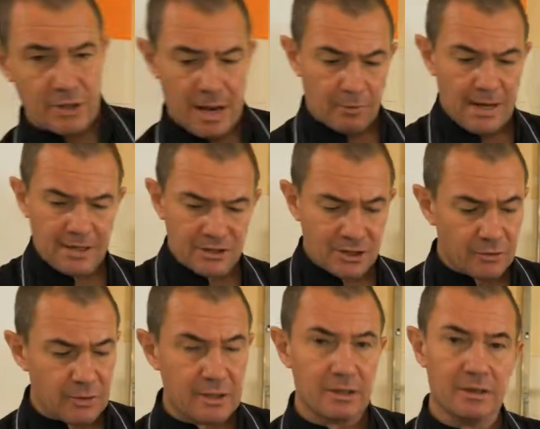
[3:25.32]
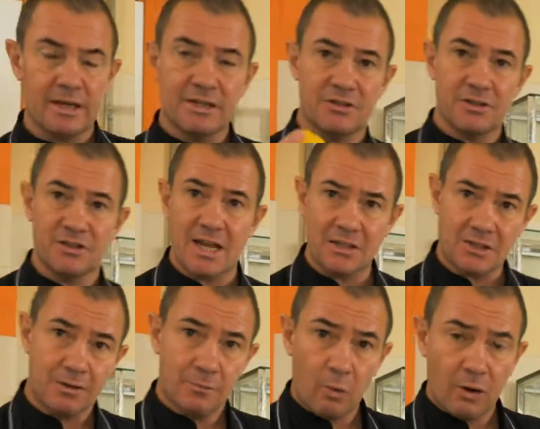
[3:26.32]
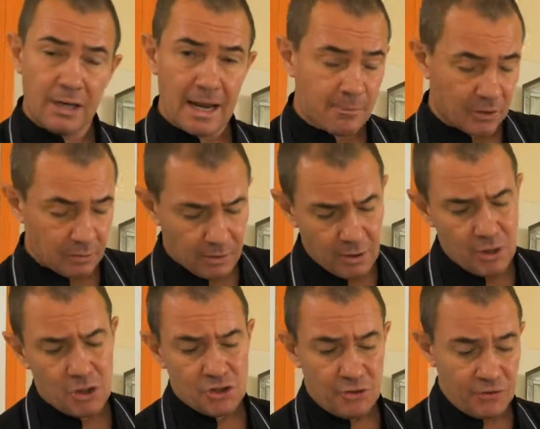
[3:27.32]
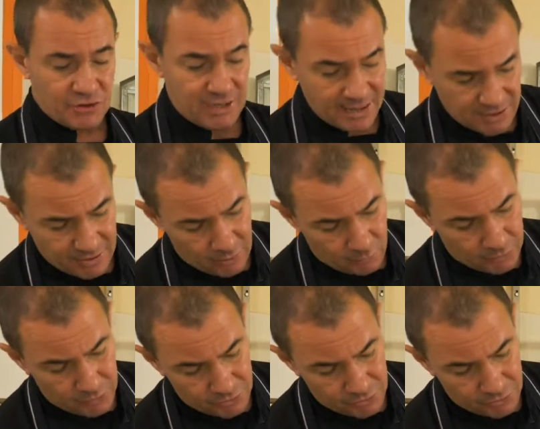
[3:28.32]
Our next ingredient is the zest of 1 lemon. So the zest, we